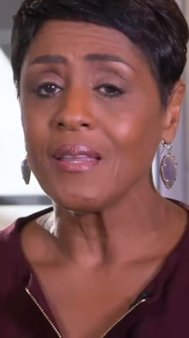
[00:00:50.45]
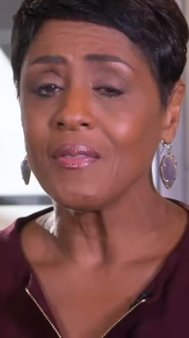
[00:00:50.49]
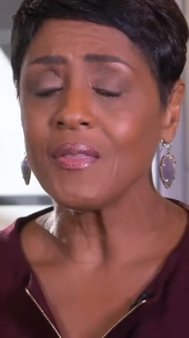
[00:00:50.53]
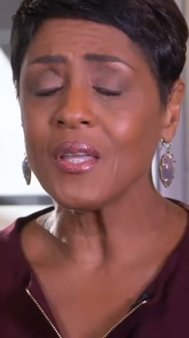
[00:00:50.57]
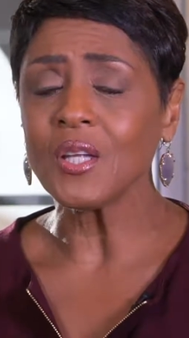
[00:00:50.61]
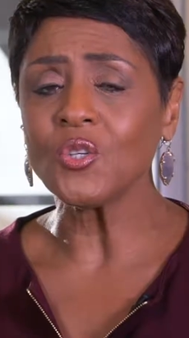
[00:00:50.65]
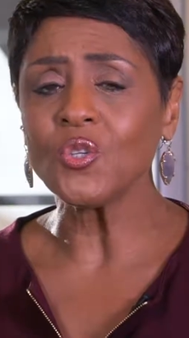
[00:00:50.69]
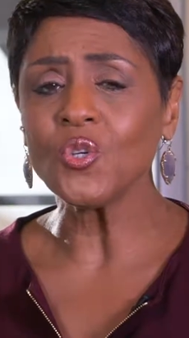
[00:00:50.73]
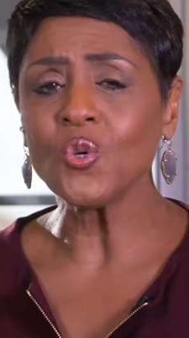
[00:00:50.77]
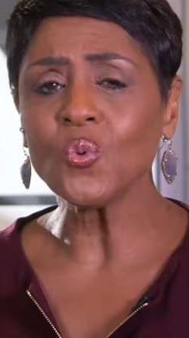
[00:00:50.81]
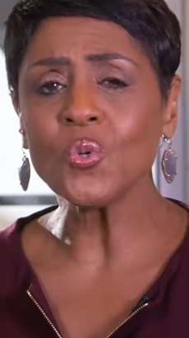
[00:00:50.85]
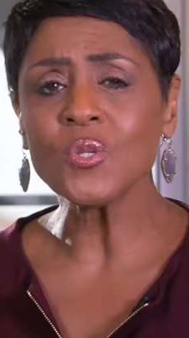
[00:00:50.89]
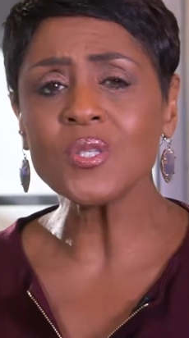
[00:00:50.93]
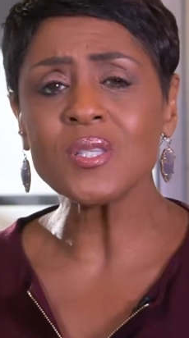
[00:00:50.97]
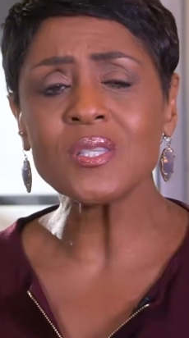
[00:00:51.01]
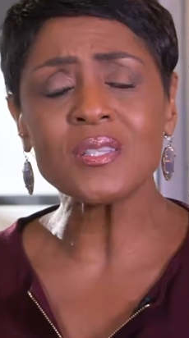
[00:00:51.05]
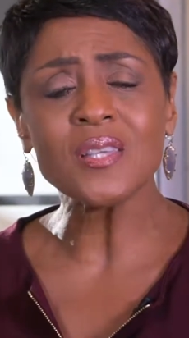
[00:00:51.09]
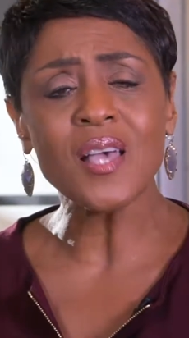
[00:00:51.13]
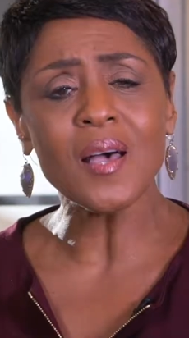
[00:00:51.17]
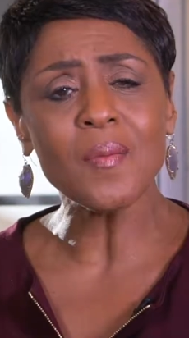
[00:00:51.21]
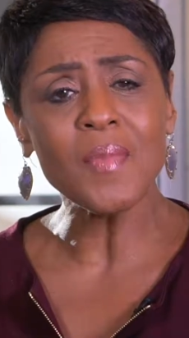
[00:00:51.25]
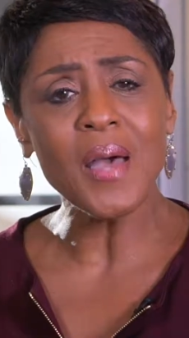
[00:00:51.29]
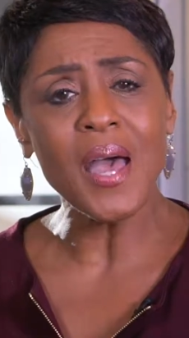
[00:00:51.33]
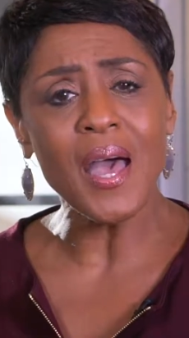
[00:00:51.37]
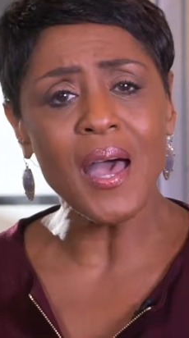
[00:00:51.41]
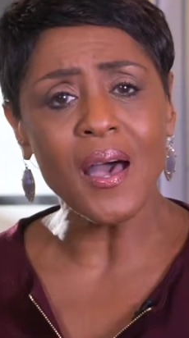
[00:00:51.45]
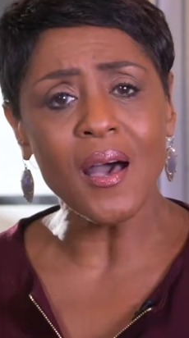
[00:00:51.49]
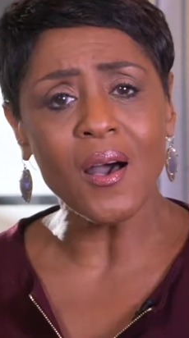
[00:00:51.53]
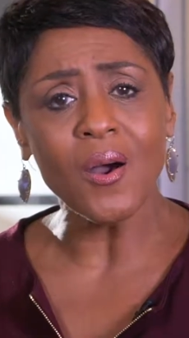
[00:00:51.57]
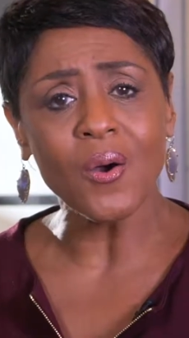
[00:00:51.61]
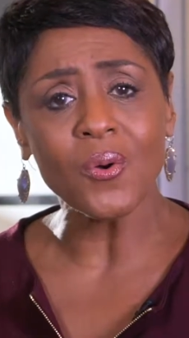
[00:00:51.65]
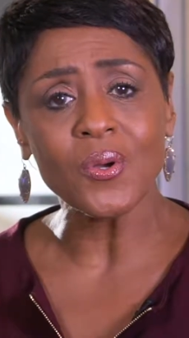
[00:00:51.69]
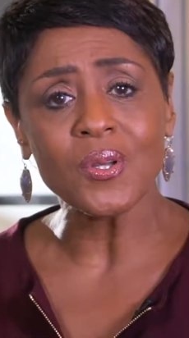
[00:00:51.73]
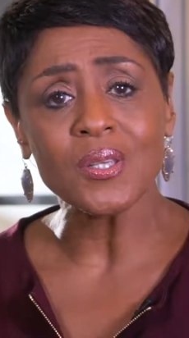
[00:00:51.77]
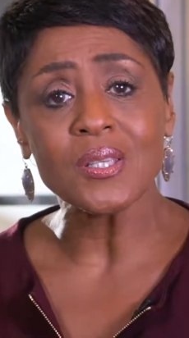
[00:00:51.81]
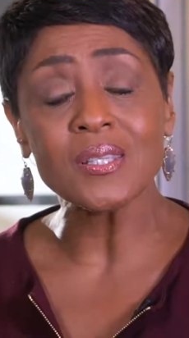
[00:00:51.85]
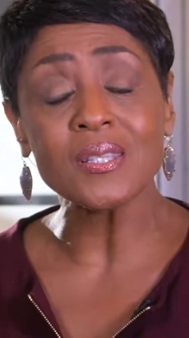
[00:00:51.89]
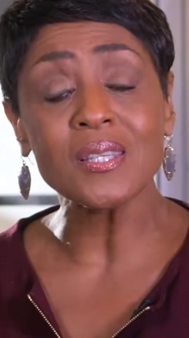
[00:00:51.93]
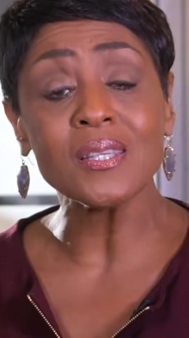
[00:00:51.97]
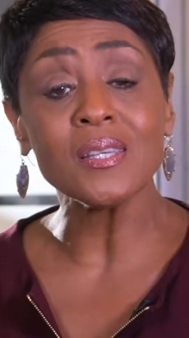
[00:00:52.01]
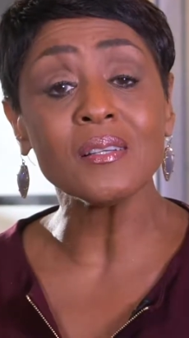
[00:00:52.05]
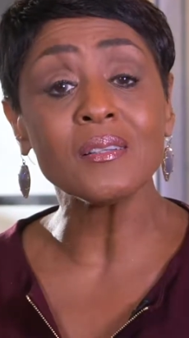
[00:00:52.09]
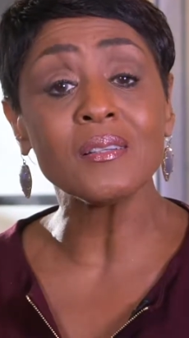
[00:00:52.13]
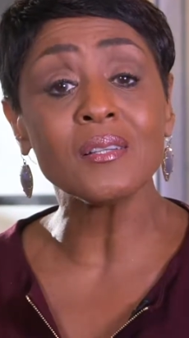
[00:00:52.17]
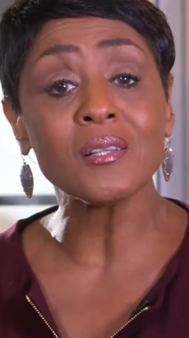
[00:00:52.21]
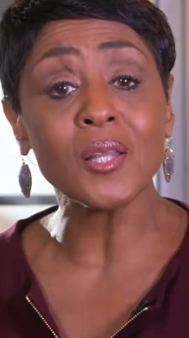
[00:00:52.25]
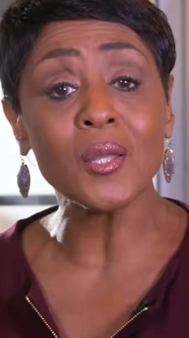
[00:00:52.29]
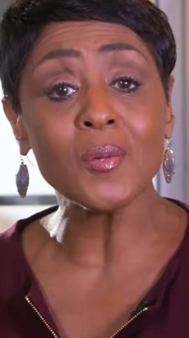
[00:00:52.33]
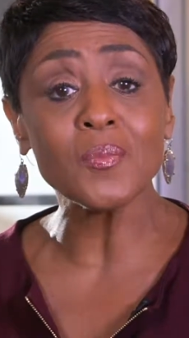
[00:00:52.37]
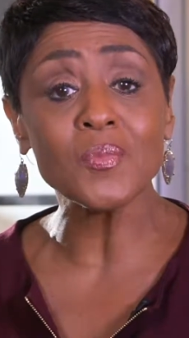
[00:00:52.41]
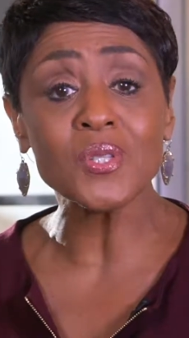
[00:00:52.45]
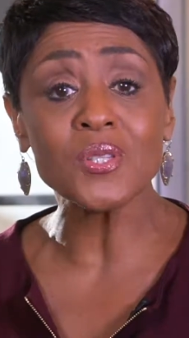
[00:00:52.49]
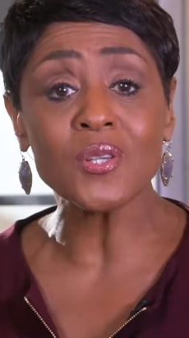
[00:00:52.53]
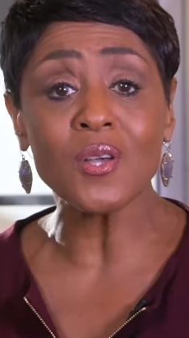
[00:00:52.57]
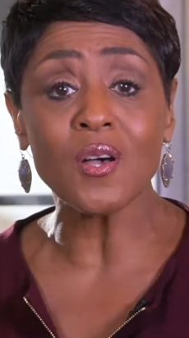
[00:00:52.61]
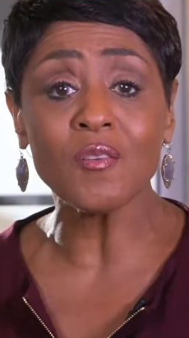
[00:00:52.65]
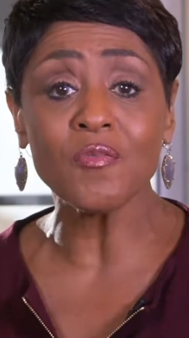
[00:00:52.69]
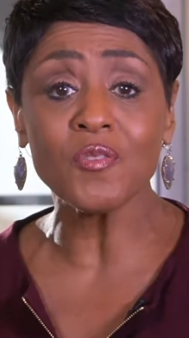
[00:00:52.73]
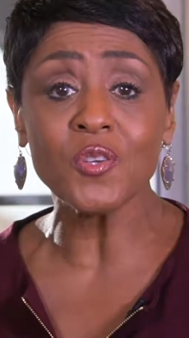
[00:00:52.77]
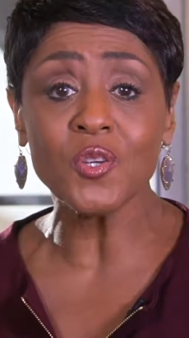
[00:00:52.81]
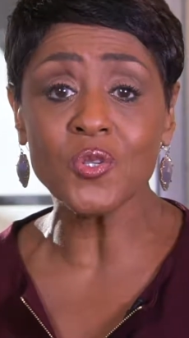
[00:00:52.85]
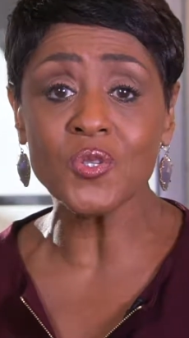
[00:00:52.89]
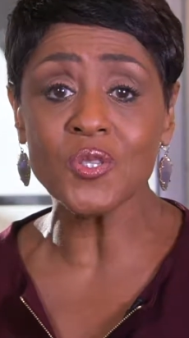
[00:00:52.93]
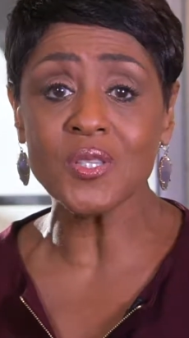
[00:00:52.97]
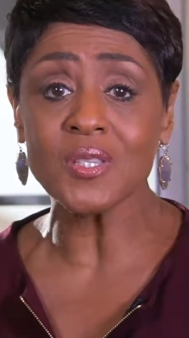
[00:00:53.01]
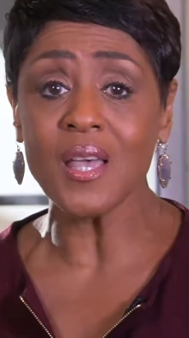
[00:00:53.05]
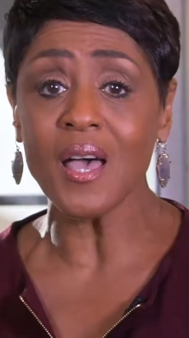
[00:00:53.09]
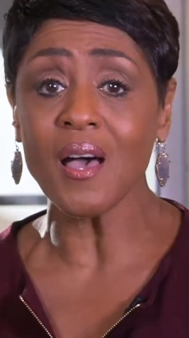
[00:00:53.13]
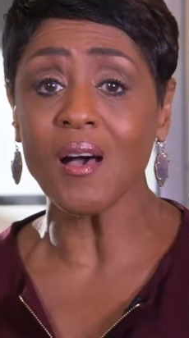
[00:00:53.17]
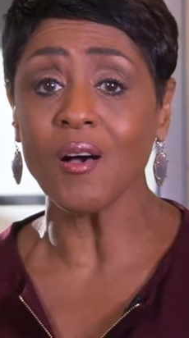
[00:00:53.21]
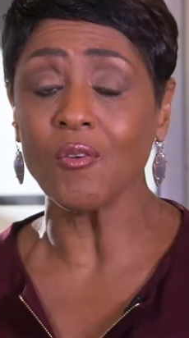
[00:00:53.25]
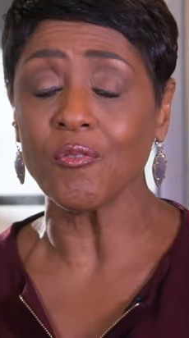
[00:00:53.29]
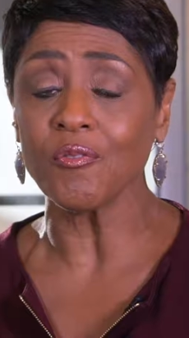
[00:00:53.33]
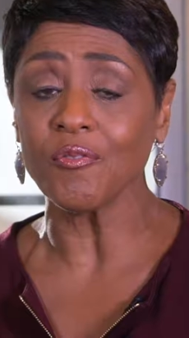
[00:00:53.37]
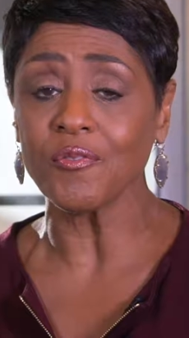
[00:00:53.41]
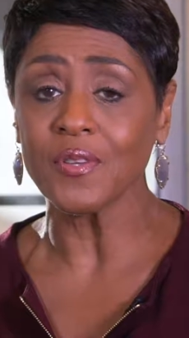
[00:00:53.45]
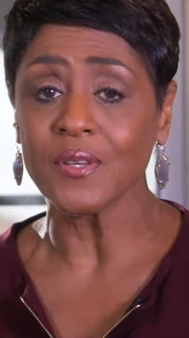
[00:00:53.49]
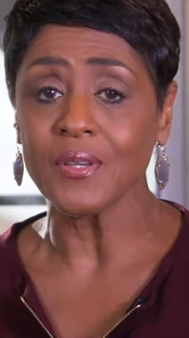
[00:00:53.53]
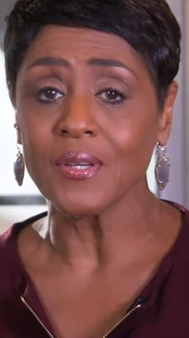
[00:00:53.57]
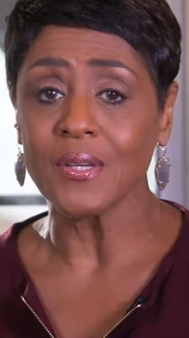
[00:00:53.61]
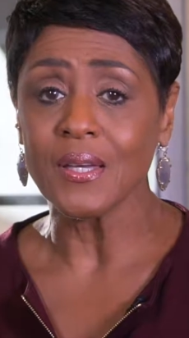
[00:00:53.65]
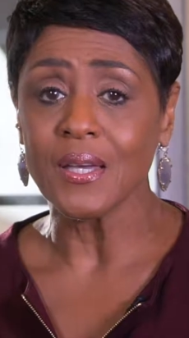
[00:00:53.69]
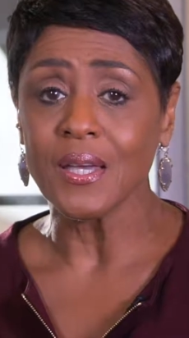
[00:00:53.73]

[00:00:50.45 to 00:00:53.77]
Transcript: that you will somehow see a glimpse of yourself